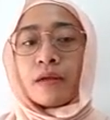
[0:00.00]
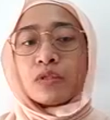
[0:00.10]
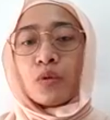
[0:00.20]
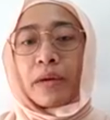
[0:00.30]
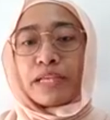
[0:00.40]

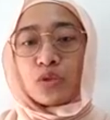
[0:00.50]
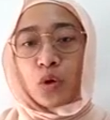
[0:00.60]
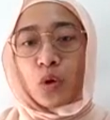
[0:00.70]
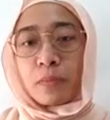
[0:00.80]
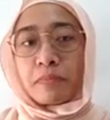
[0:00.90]
So by
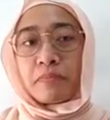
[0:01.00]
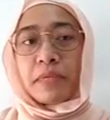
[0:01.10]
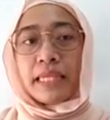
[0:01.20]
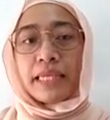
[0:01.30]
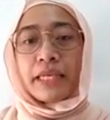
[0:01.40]
scope,
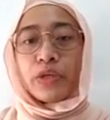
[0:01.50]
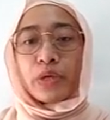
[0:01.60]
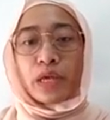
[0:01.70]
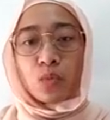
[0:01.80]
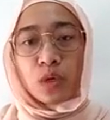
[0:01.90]
meaning you
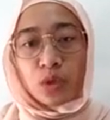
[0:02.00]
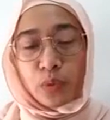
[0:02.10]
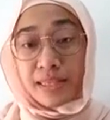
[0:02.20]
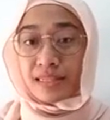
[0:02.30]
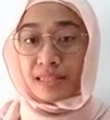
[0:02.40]
can work with
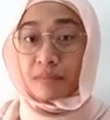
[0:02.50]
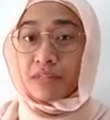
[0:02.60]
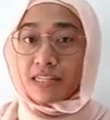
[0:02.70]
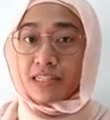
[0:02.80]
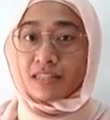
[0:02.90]

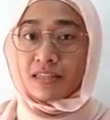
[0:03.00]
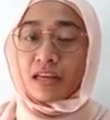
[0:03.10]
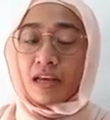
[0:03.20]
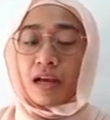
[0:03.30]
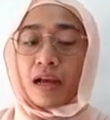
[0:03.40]
assumptions.
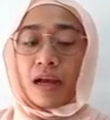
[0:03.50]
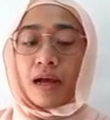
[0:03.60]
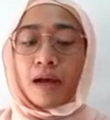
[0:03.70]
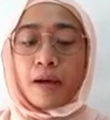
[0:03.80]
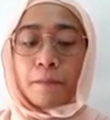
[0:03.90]

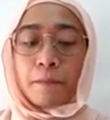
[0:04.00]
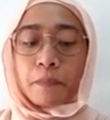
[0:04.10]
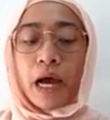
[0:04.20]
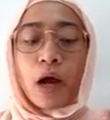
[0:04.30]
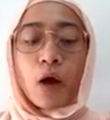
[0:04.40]

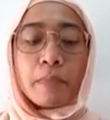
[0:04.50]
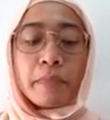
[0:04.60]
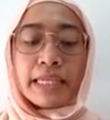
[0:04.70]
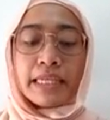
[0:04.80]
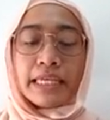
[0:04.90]
How
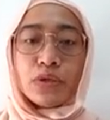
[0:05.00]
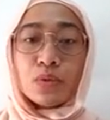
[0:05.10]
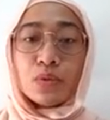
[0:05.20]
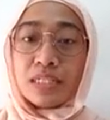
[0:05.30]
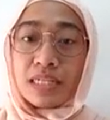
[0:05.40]
many
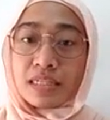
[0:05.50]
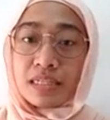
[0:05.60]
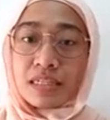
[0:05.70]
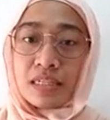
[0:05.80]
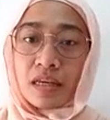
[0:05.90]
users